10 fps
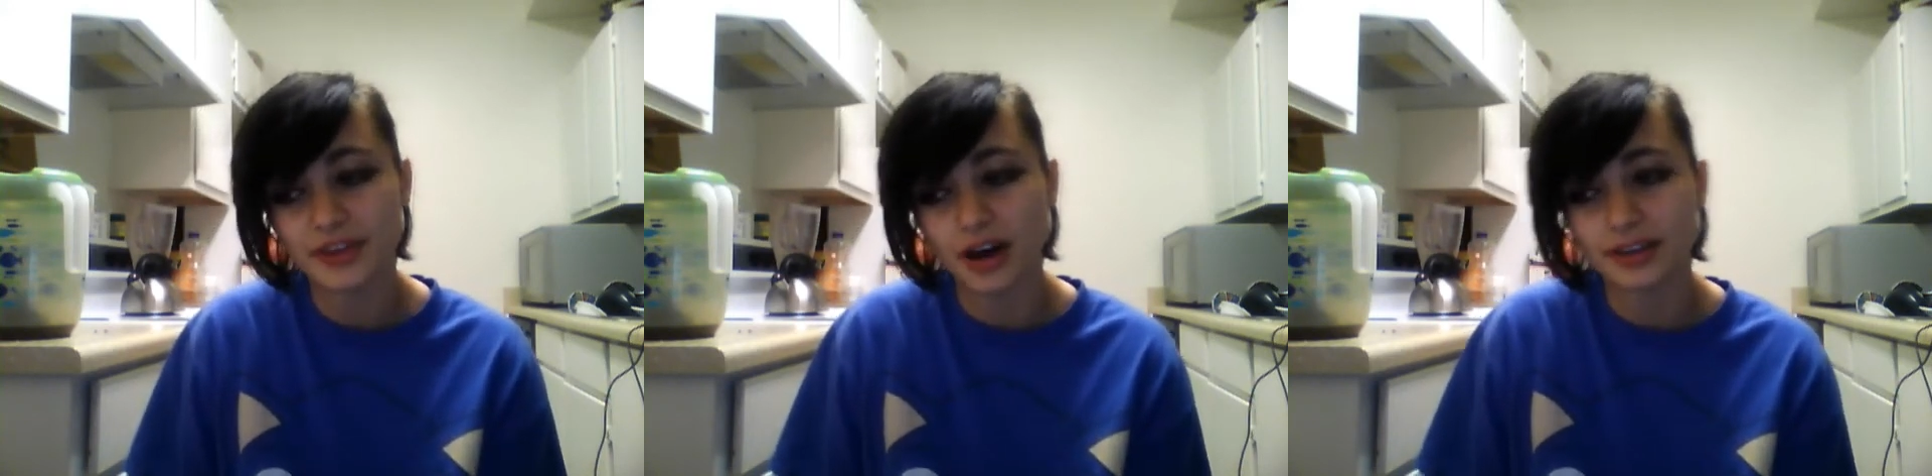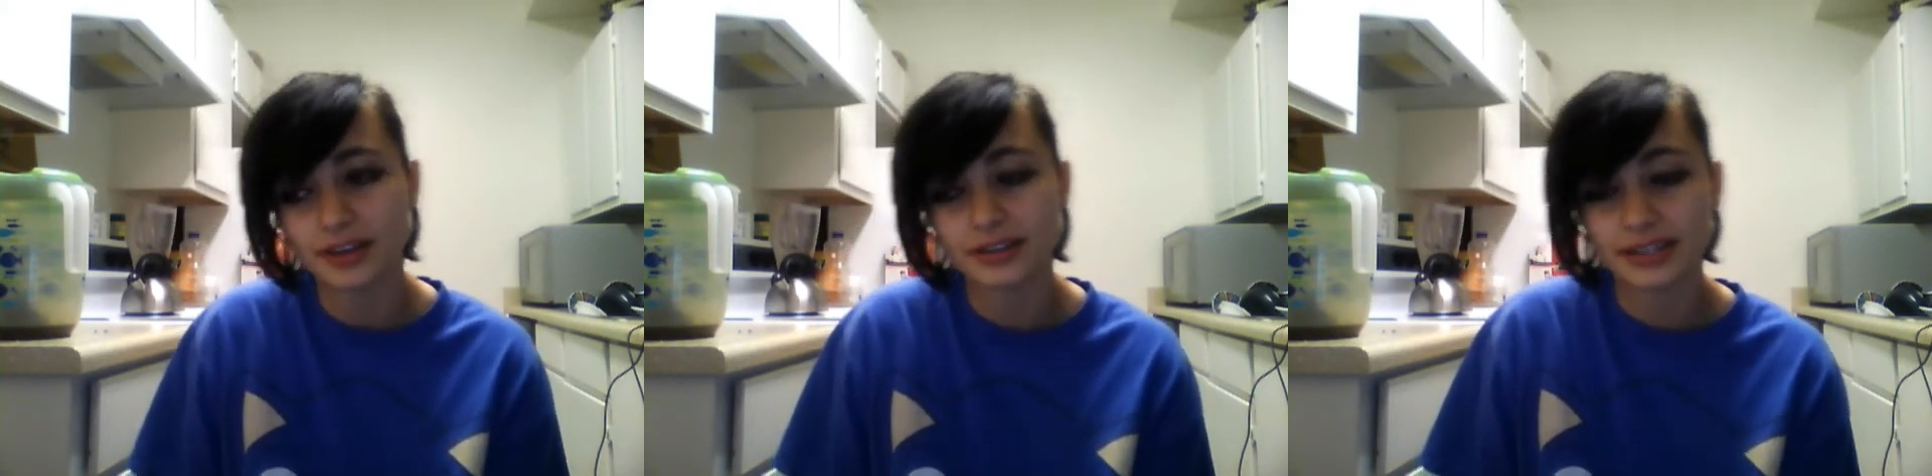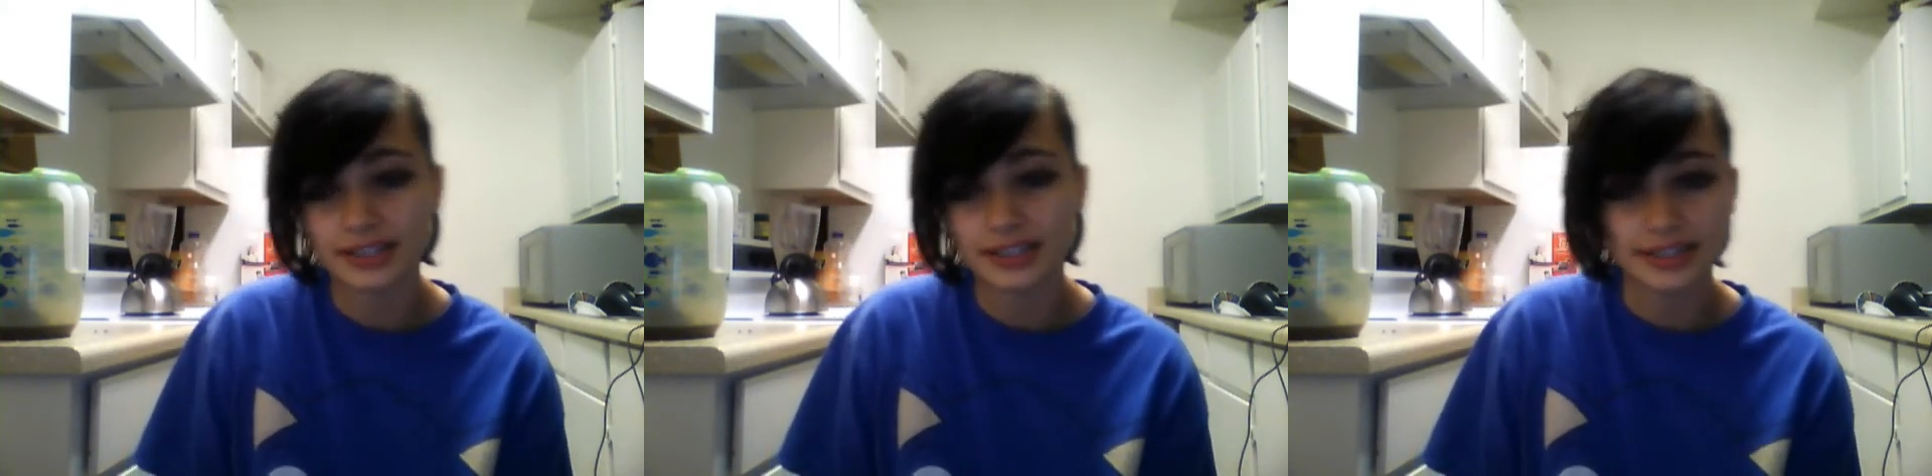thought
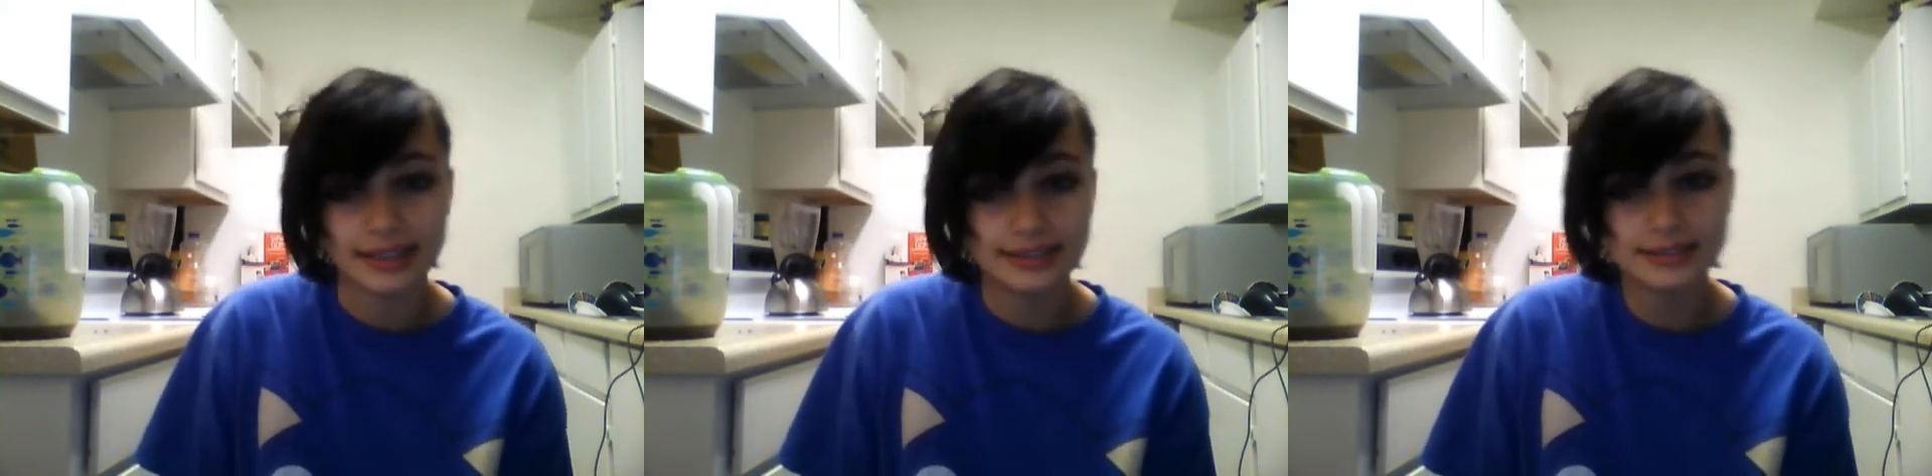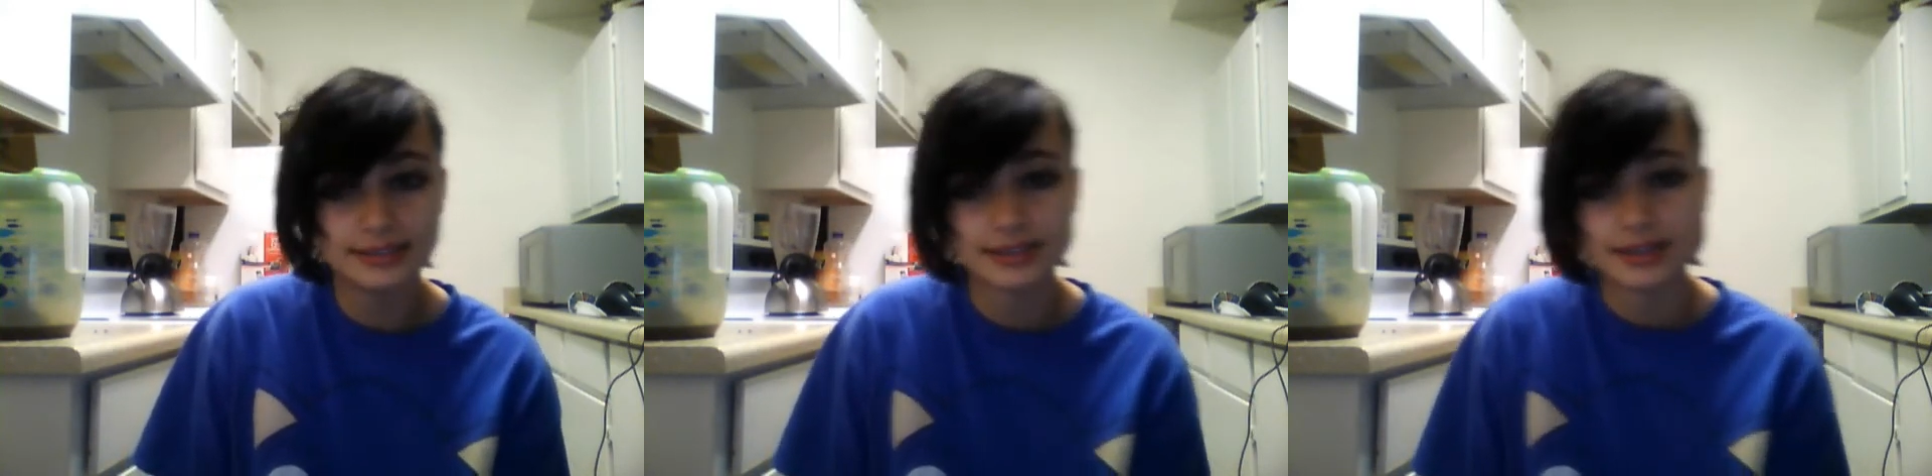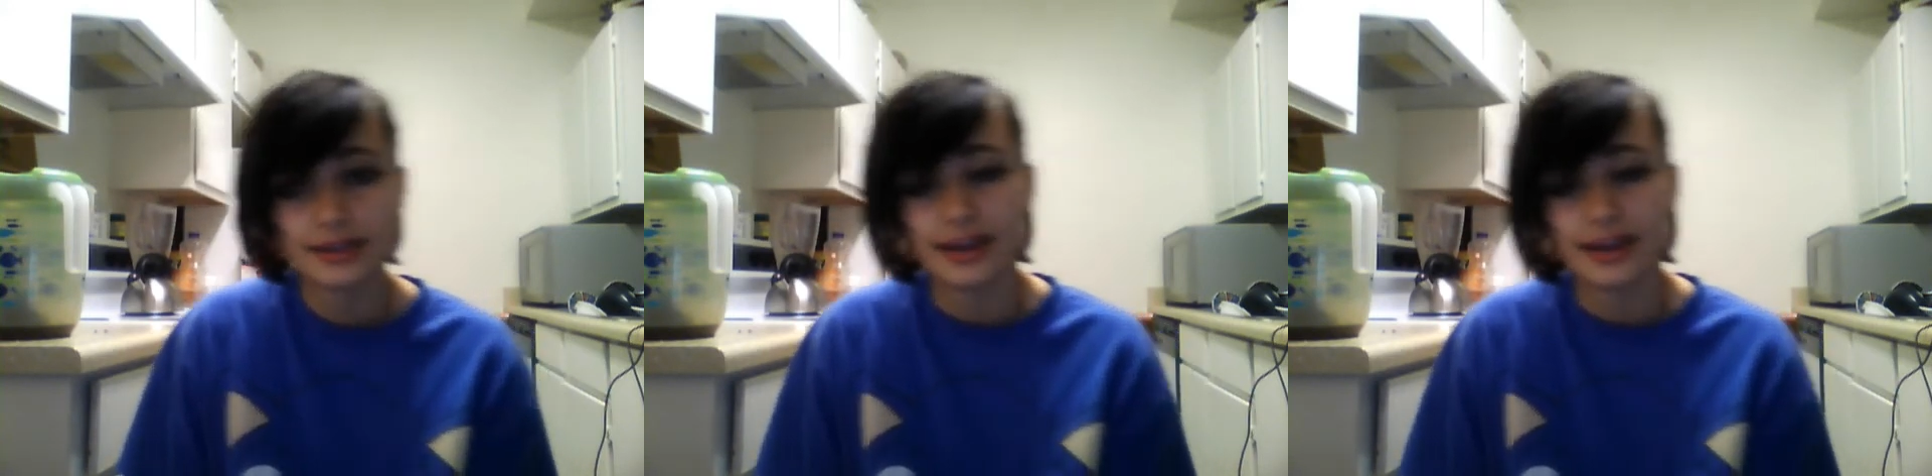thinking is.